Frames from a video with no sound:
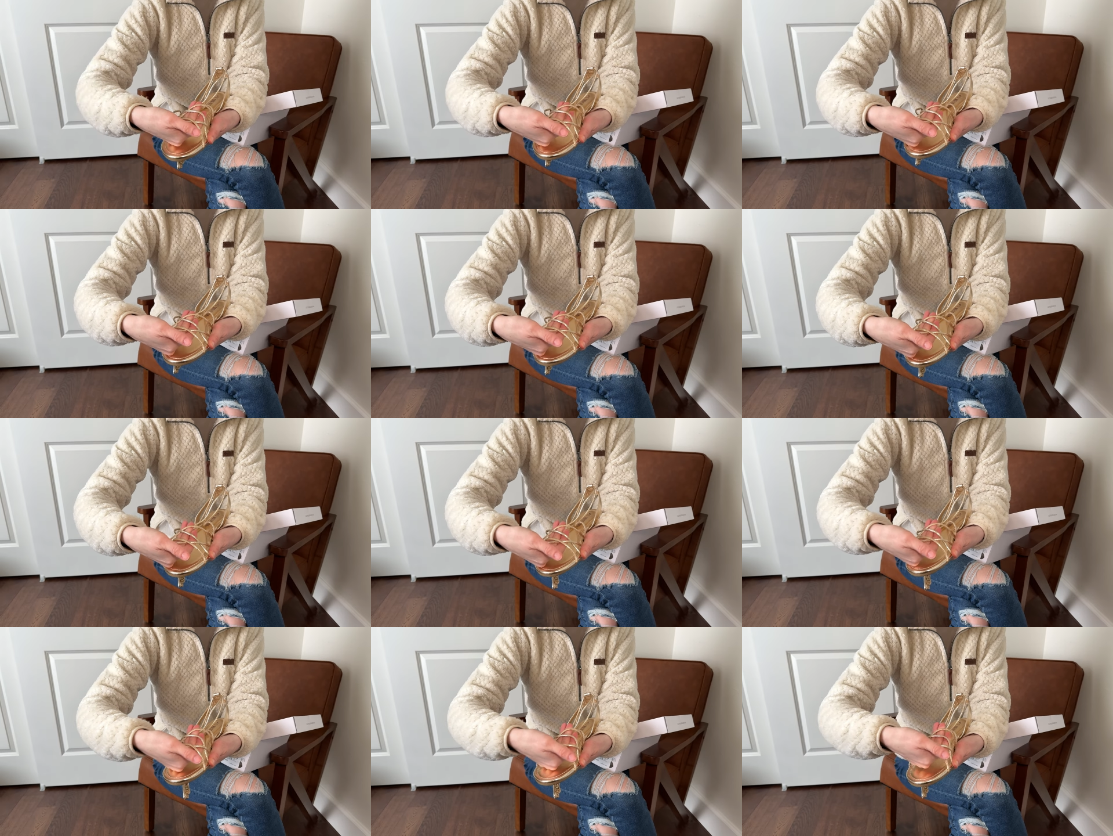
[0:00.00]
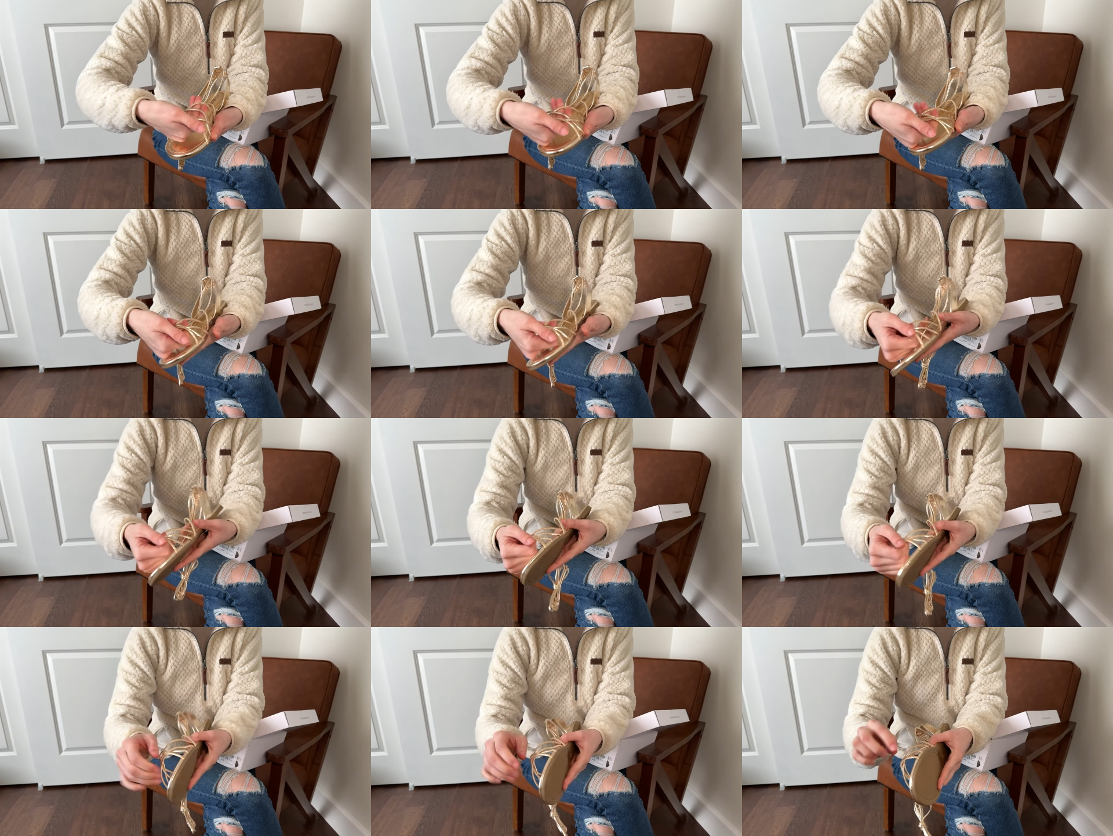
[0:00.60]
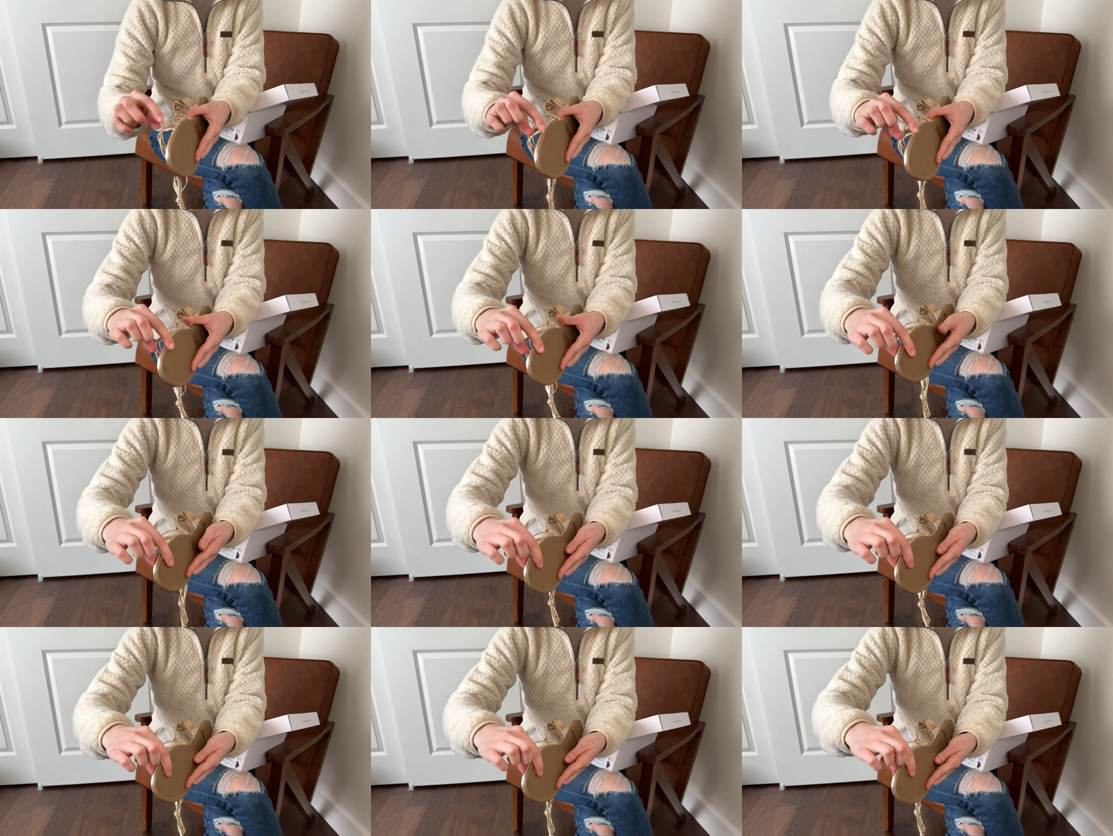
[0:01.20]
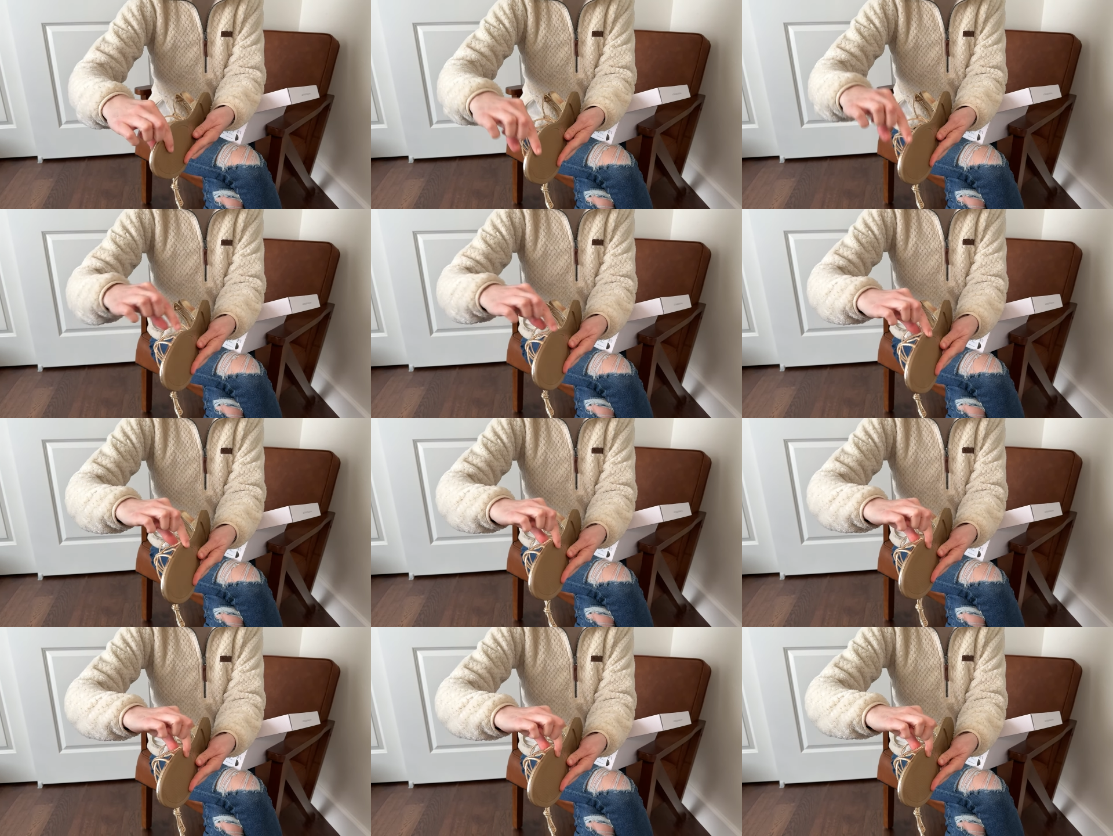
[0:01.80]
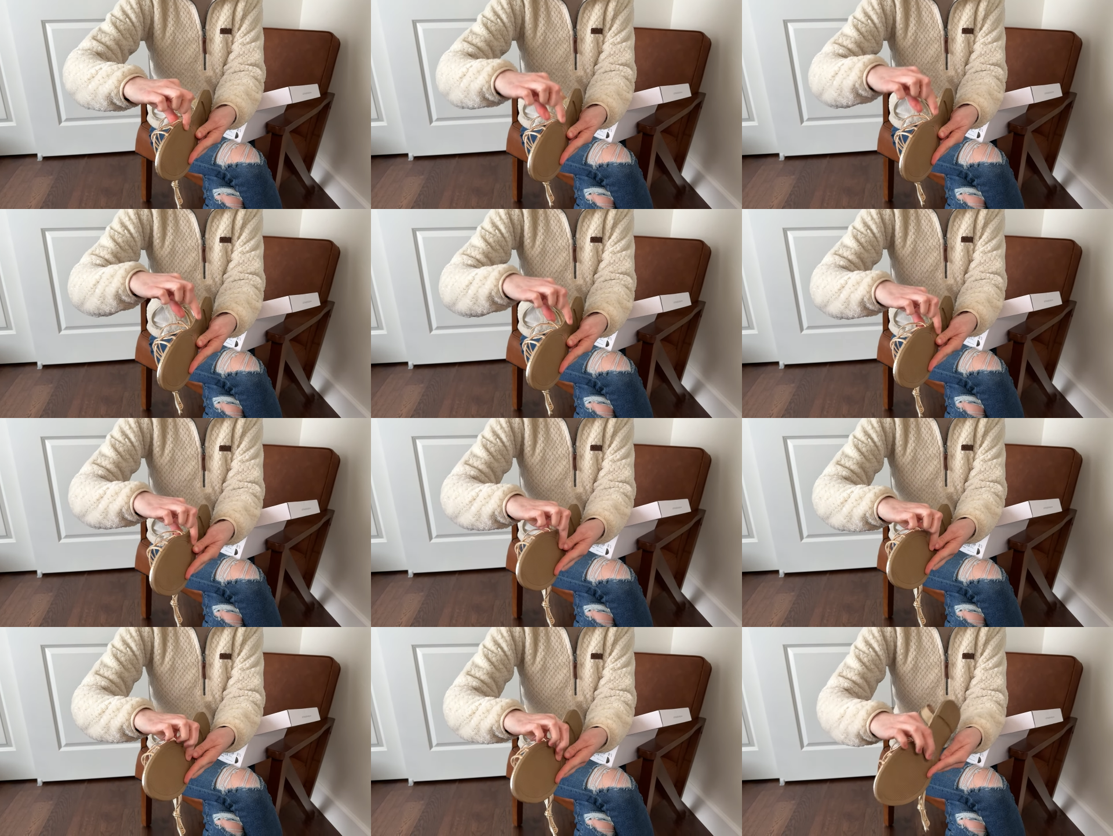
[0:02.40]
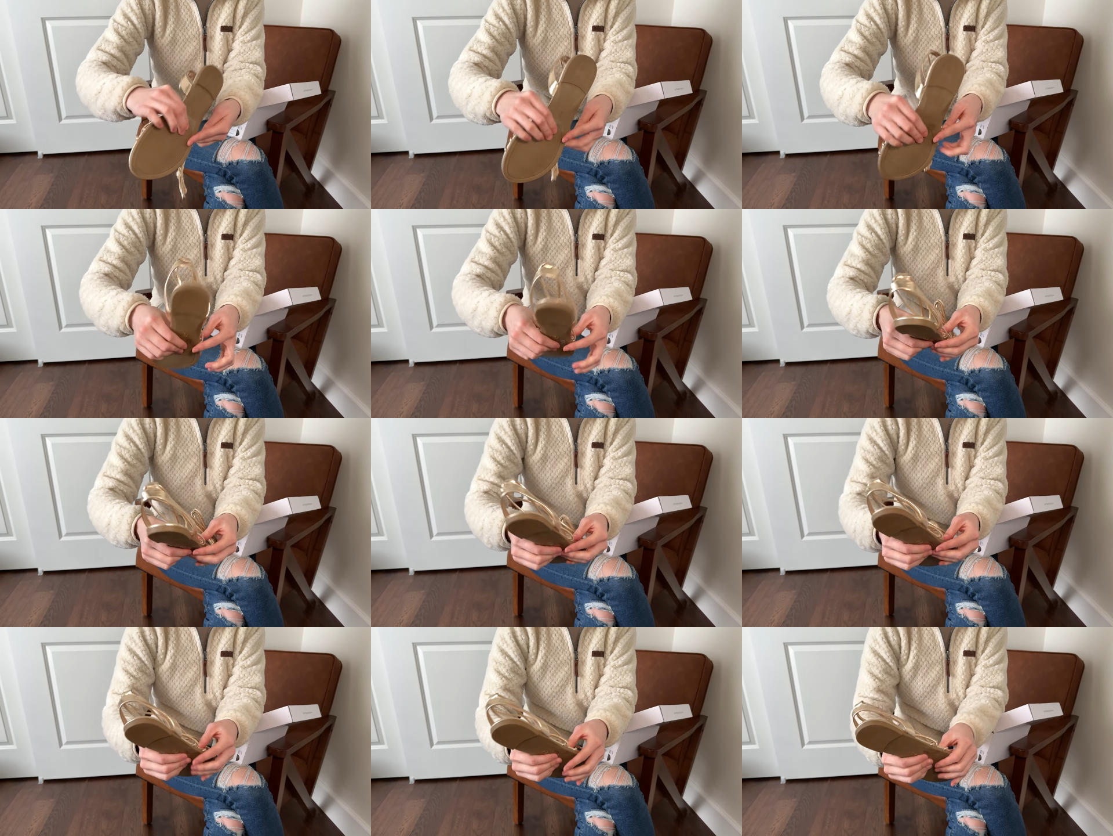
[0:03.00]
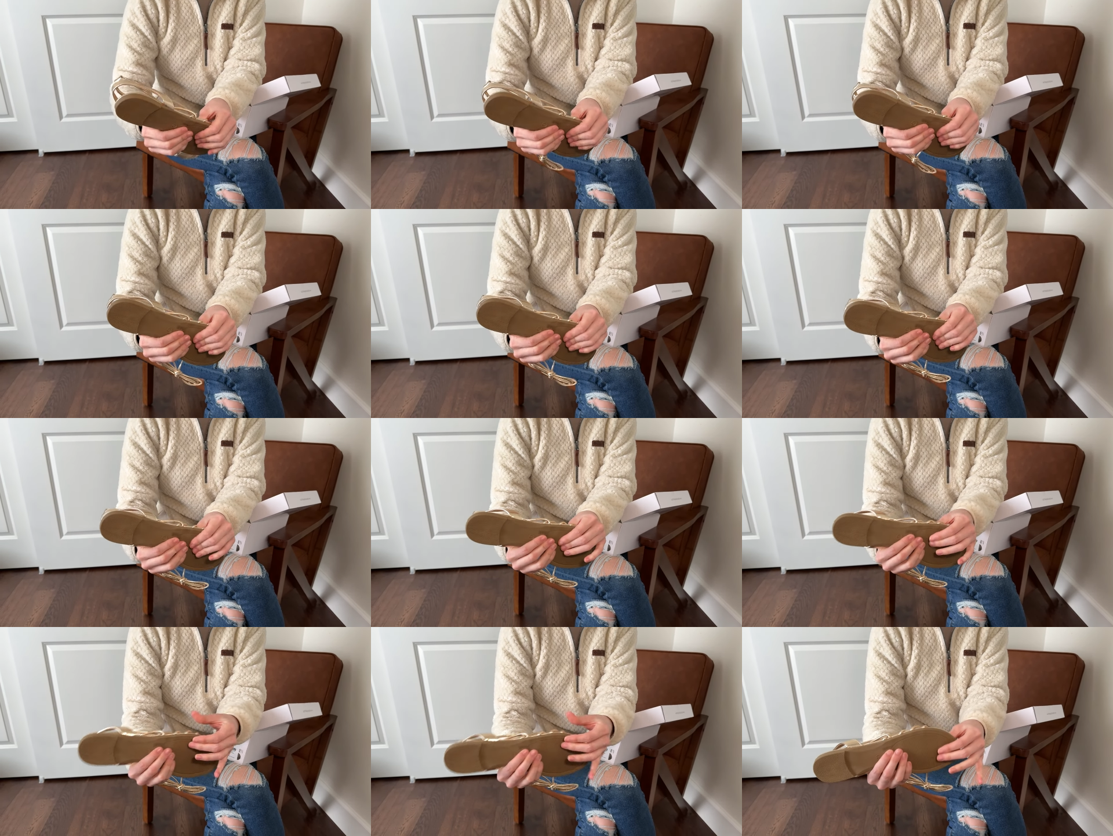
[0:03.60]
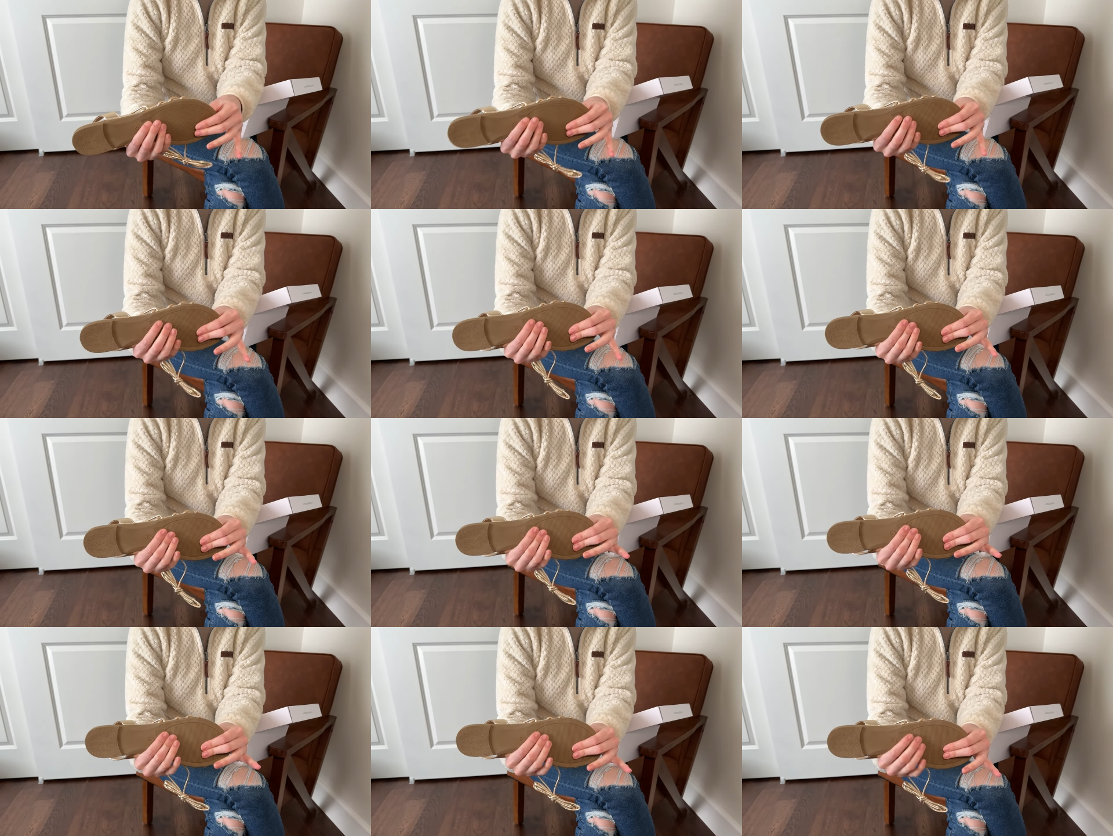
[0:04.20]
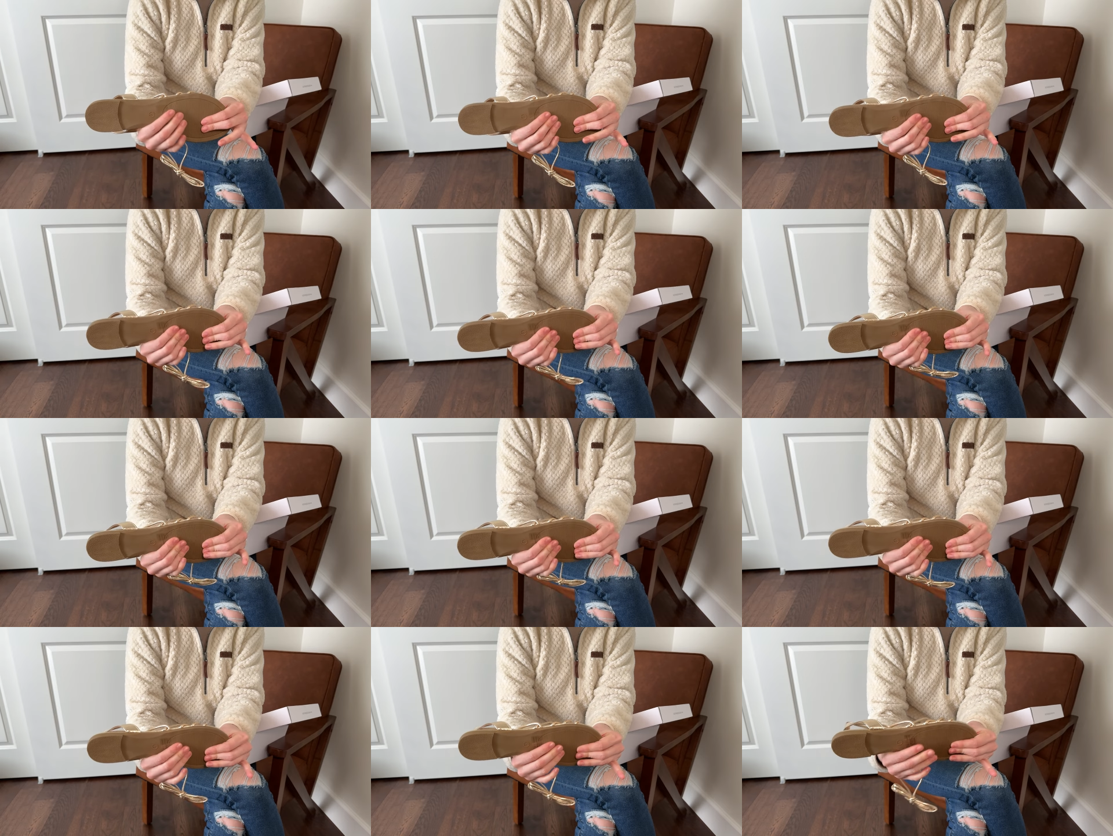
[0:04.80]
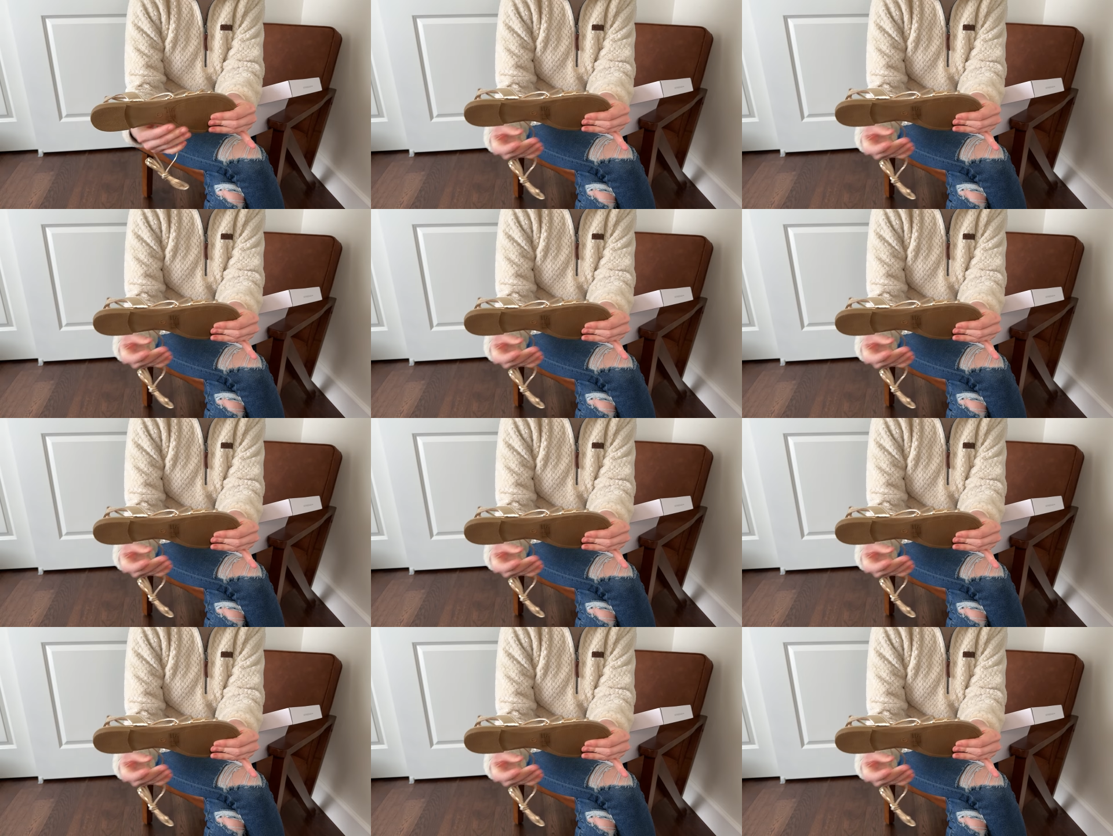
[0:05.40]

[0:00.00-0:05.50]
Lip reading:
(no speaker visible)